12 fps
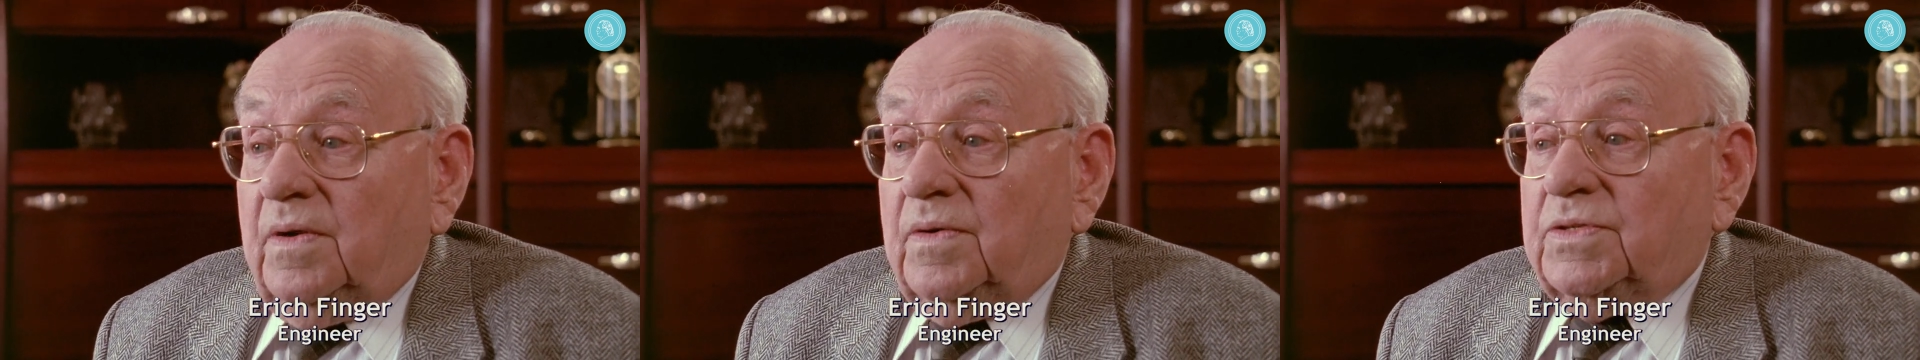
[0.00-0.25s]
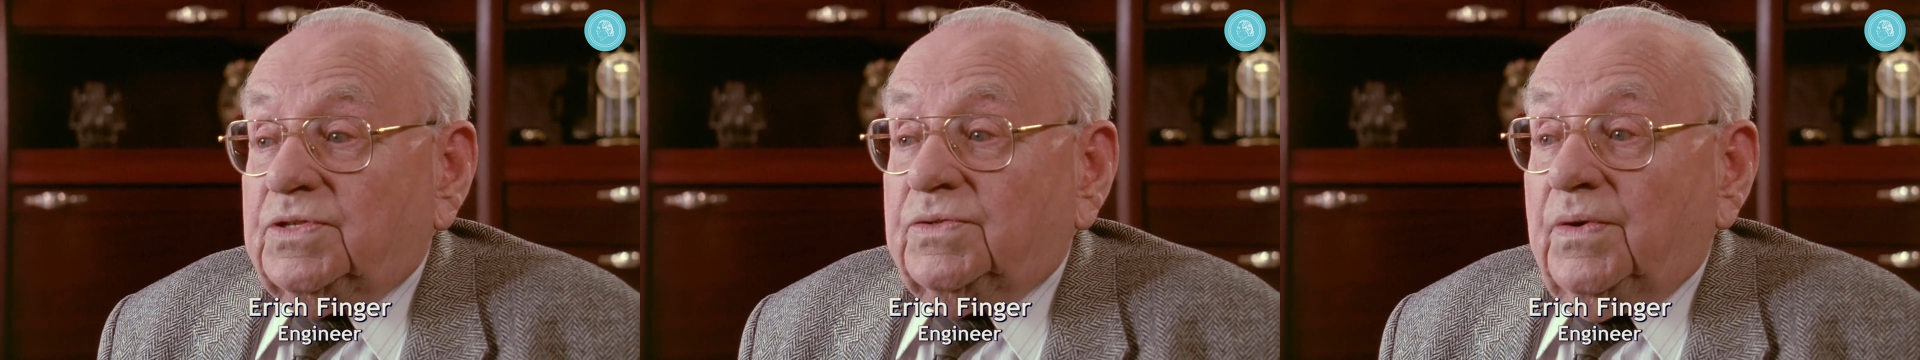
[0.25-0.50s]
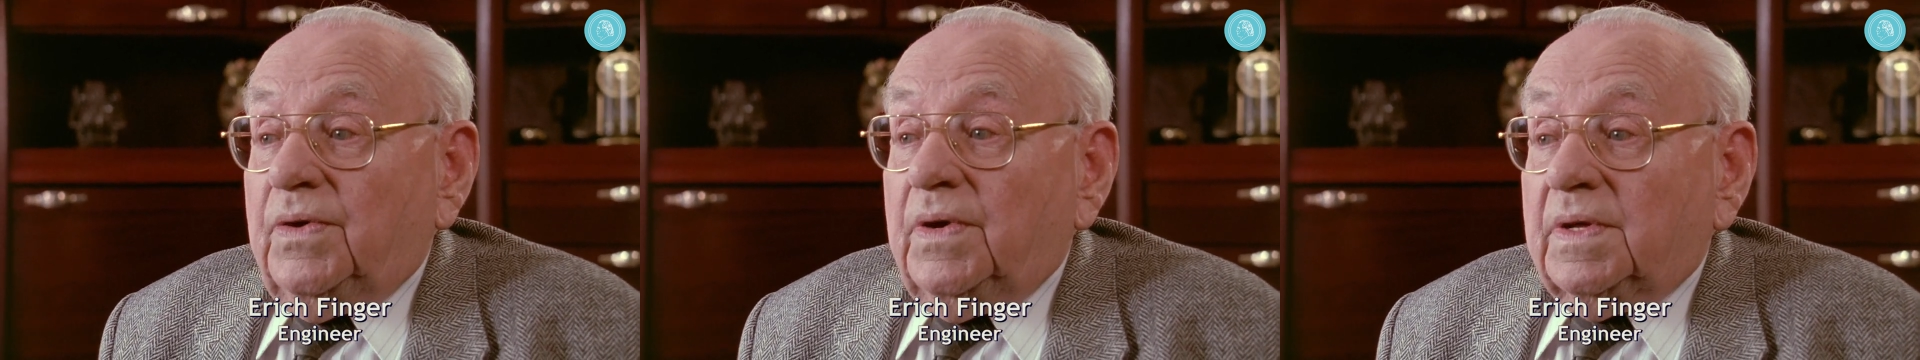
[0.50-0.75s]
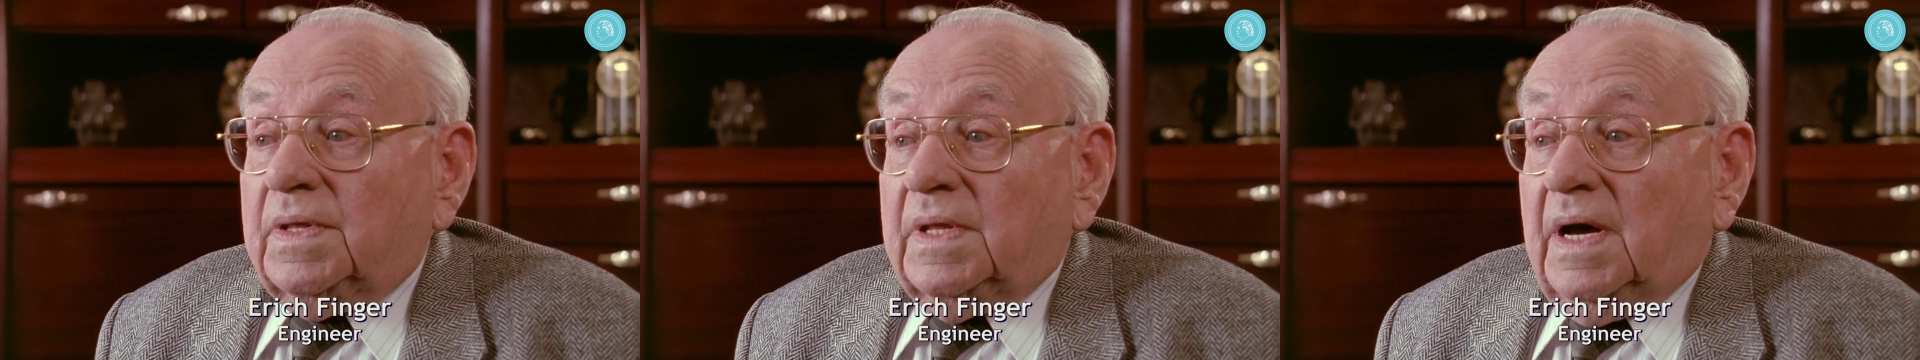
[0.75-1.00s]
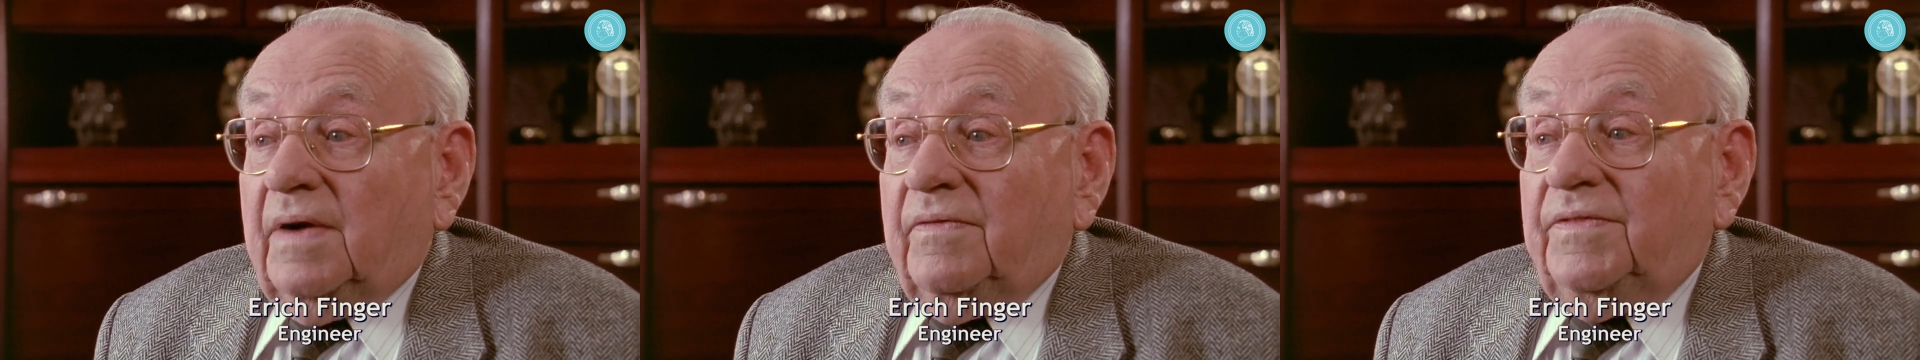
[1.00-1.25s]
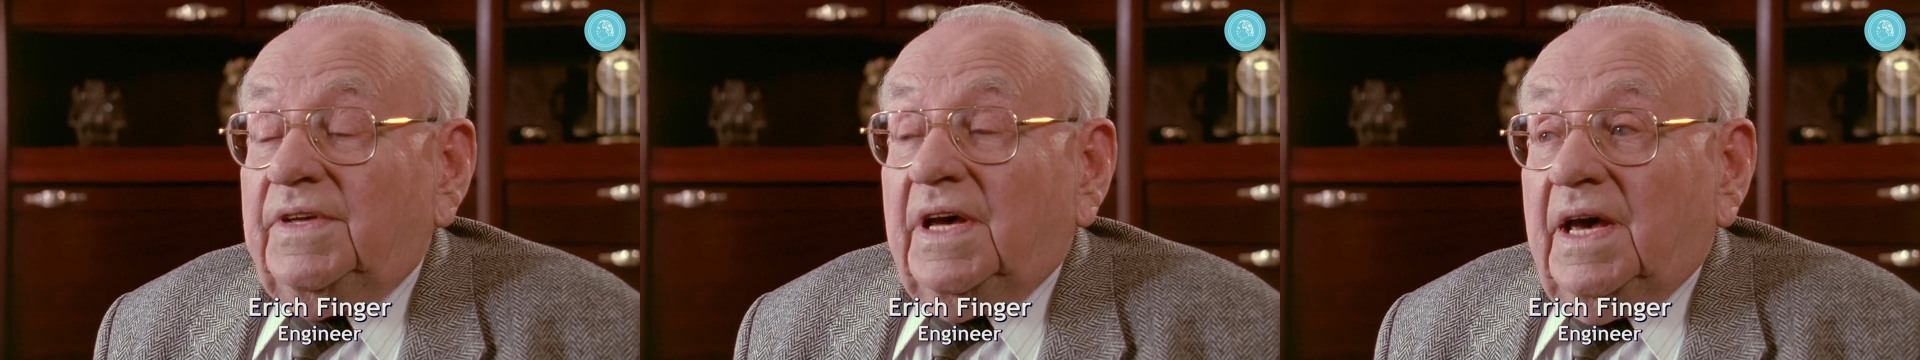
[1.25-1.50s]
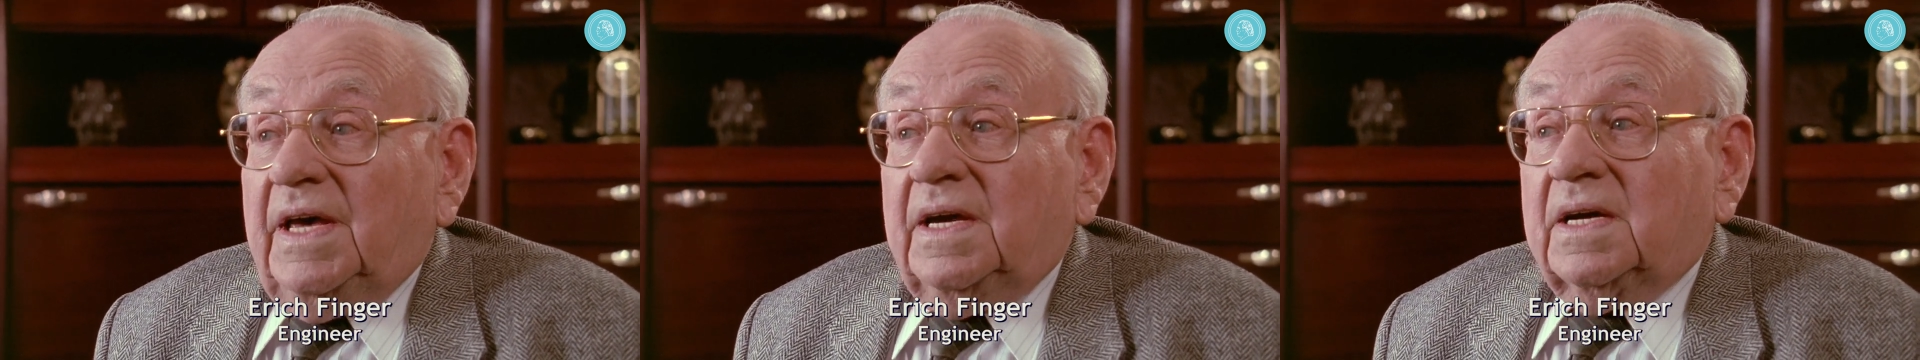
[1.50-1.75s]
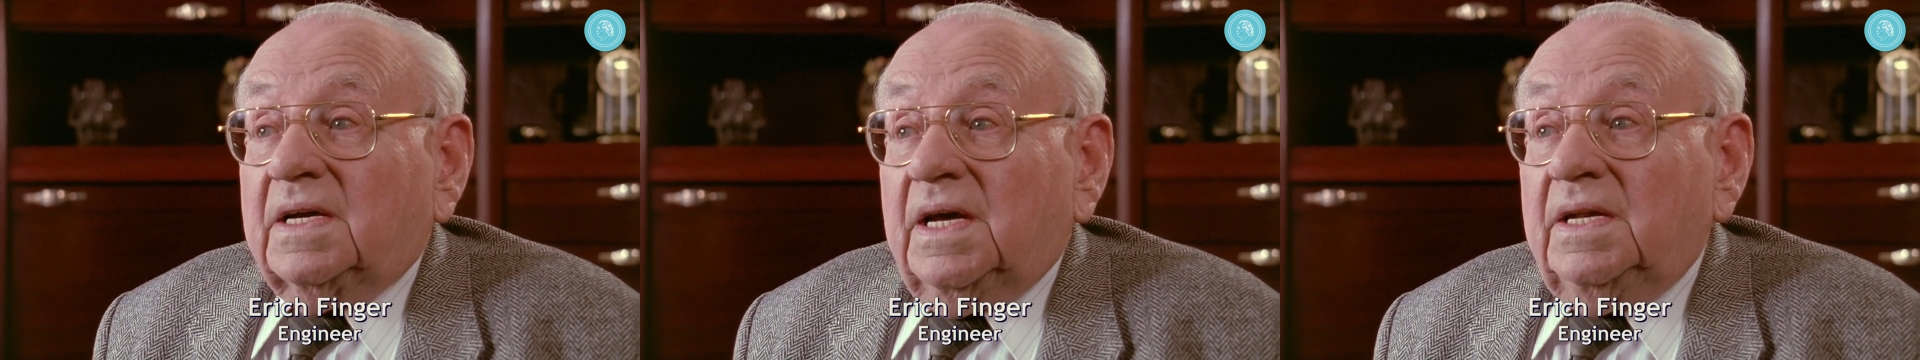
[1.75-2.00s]
it was also very interesting
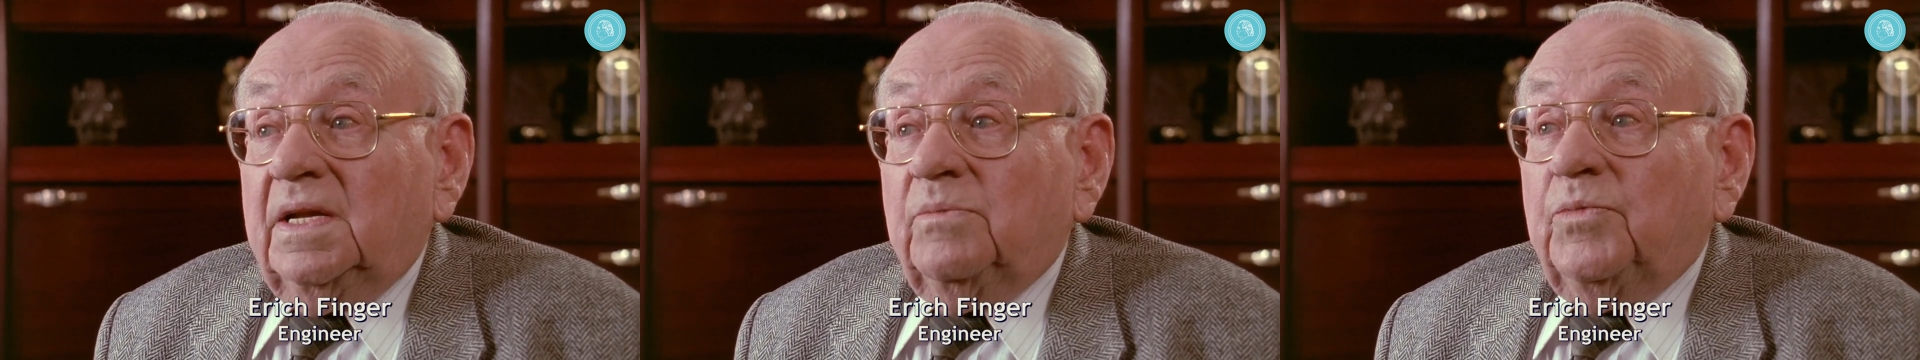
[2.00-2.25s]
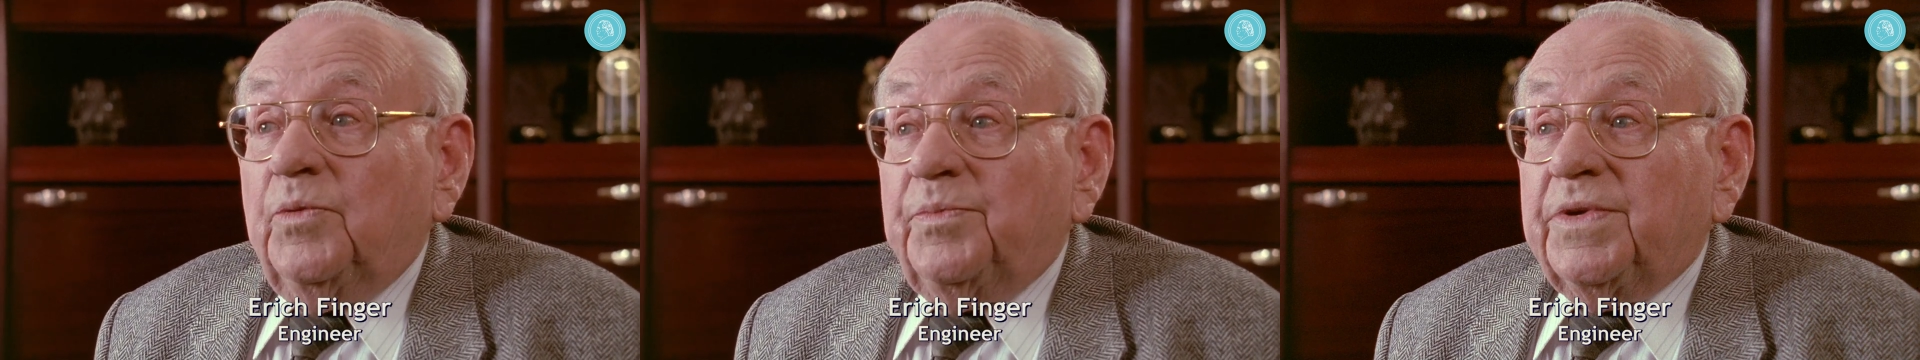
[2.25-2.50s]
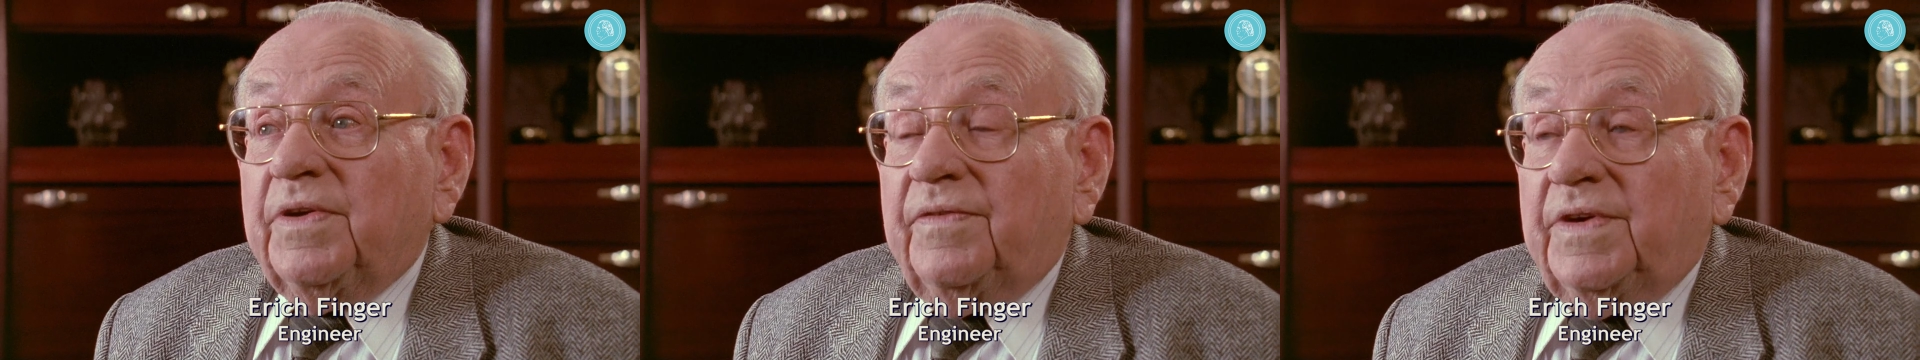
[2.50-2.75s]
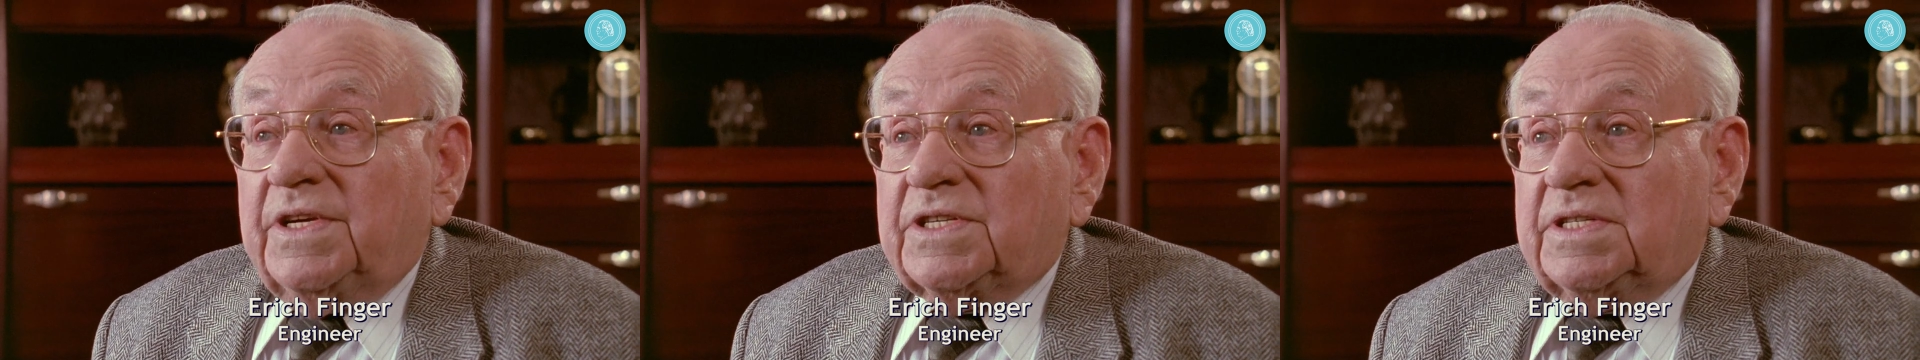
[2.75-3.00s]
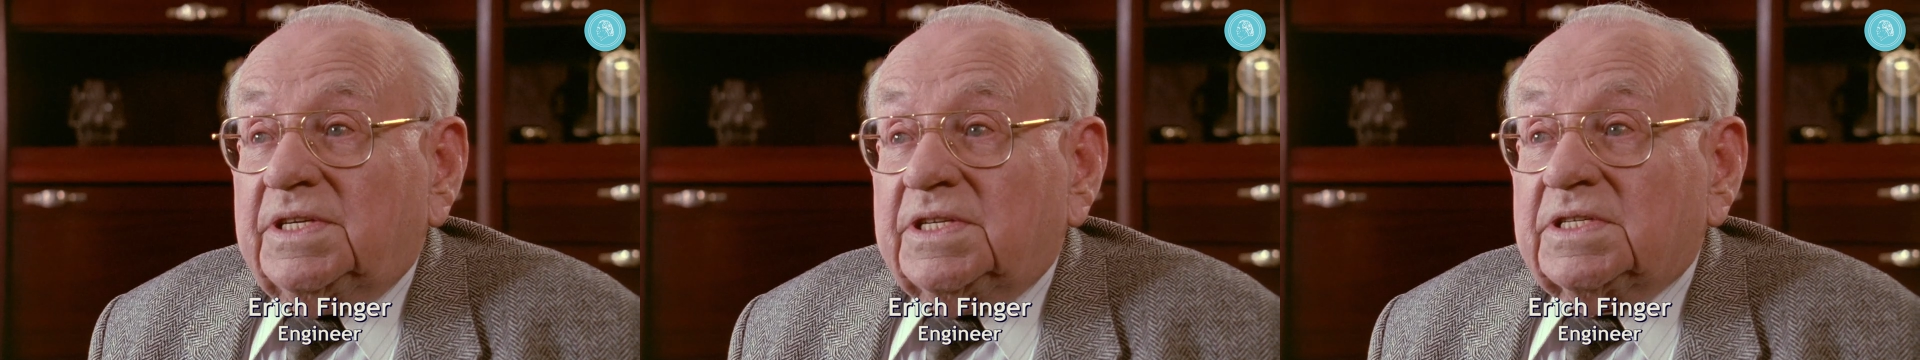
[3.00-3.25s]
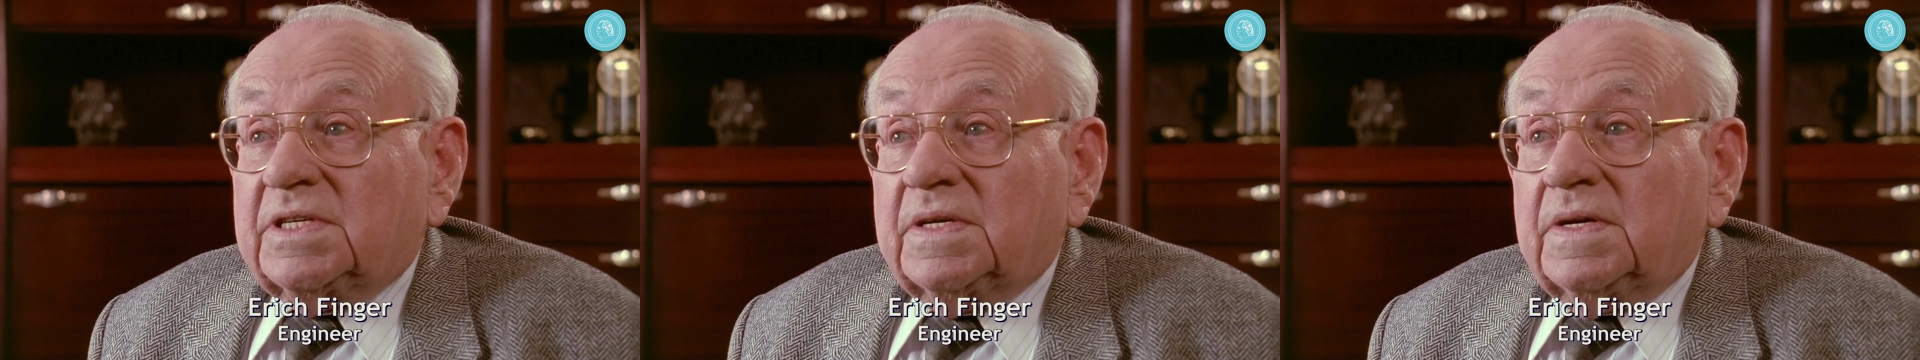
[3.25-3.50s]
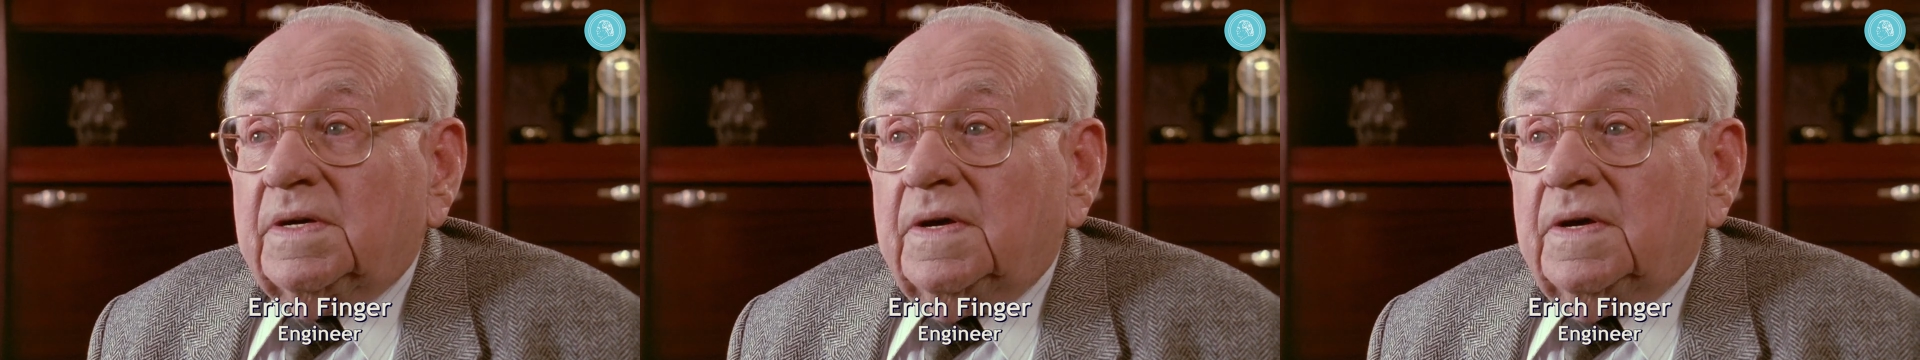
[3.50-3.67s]
for us to hear about such things